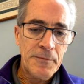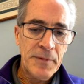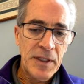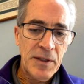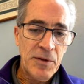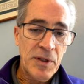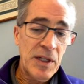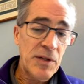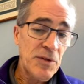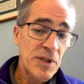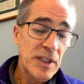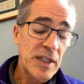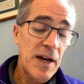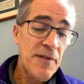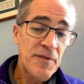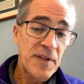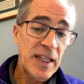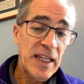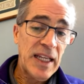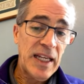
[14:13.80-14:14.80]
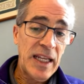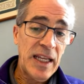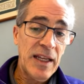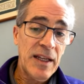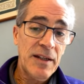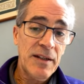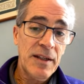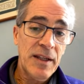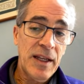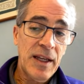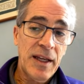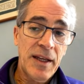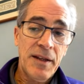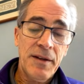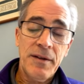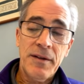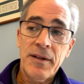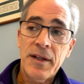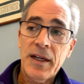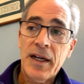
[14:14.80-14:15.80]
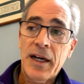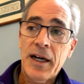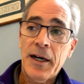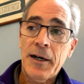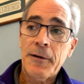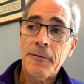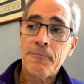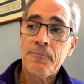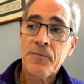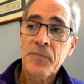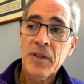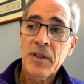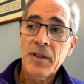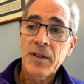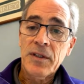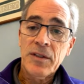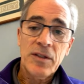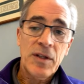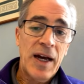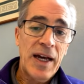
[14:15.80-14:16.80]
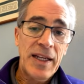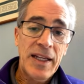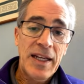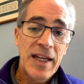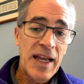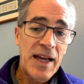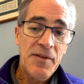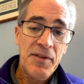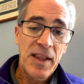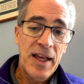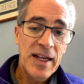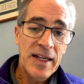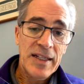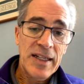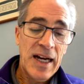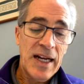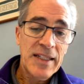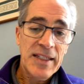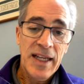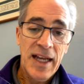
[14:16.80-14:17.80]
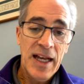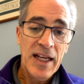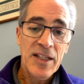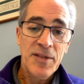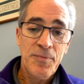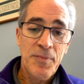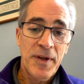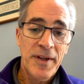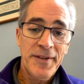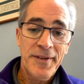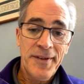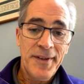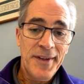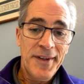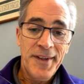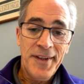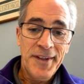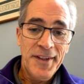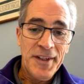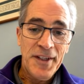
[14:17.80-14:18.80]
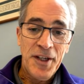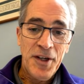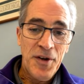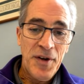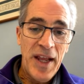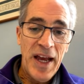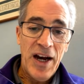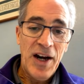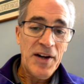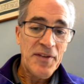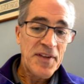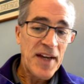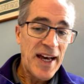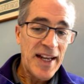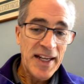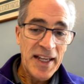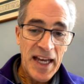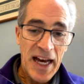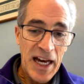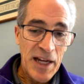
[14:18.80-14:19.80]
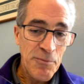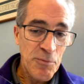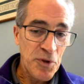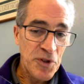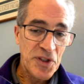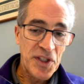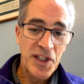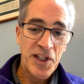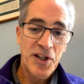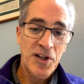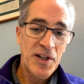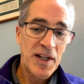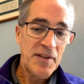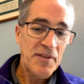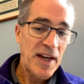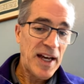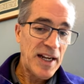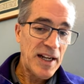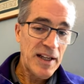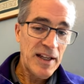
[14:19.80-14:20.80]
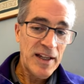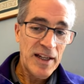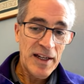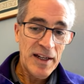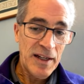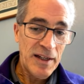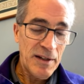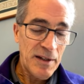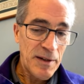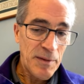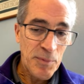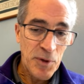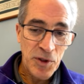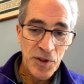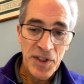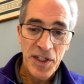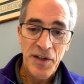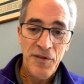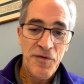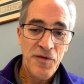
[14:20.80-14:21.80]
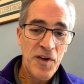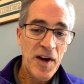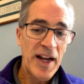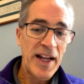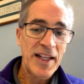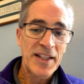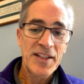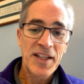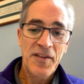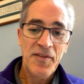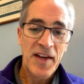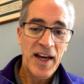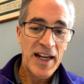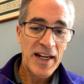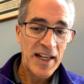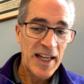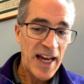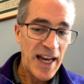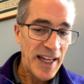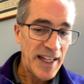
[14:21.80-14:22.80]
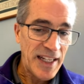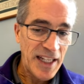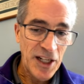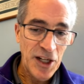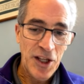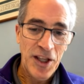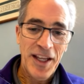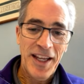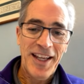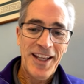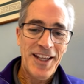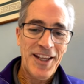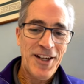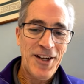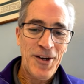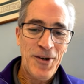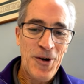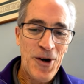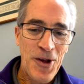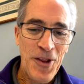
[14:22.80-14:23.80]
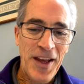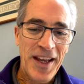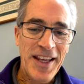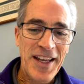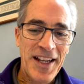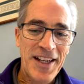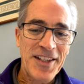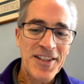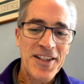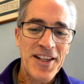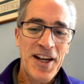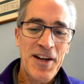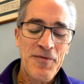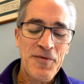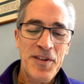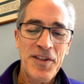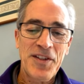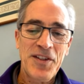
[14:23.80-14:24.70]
it was tough to get in. So I didn't have a lot of contacts, but, you know, now I've got a guy in Brazil, I've got a person in France, I've got a guy in Italy, you know, all that kind of stuff.